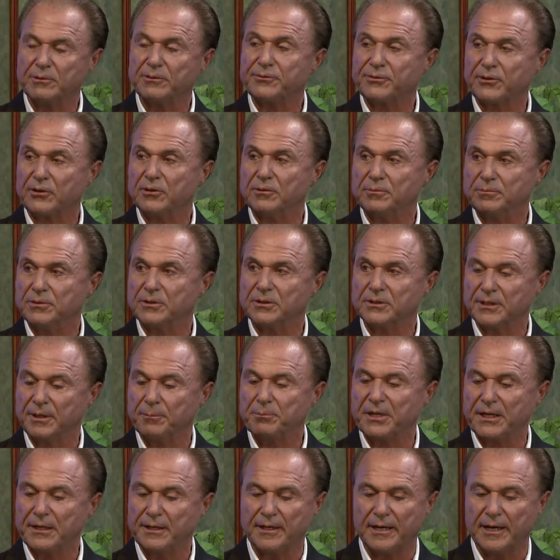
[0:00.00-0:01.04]
referral book.
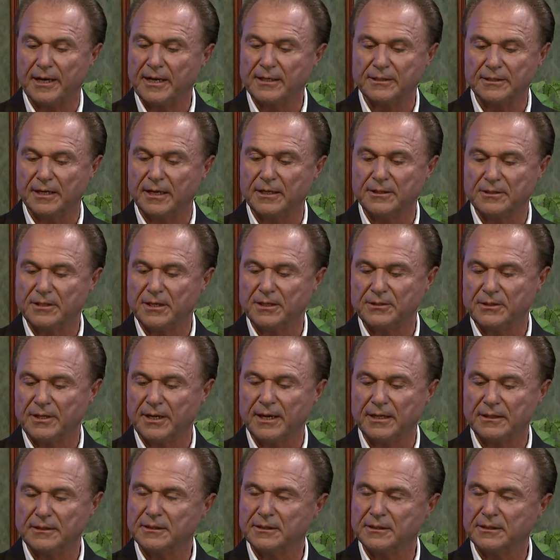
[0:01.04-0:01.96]
But I, I, I,